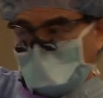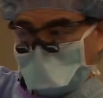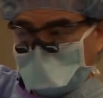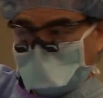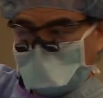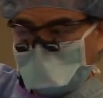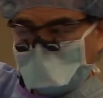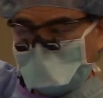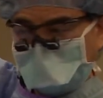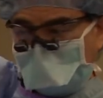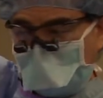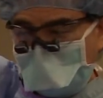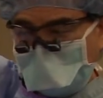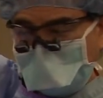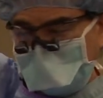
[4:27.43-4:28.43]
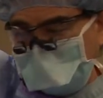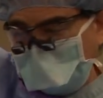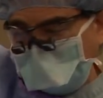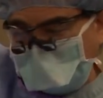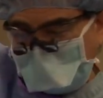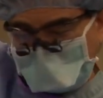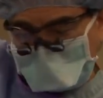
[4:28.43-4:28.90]
this one is angled, so if
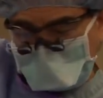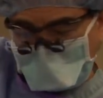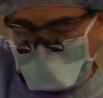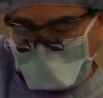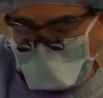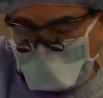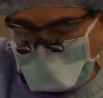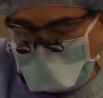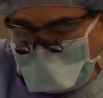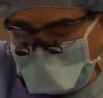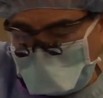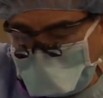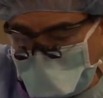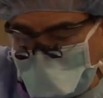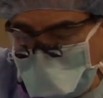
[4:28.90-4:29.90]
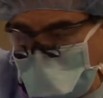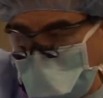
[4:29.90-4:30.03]
I need to get more toward me, I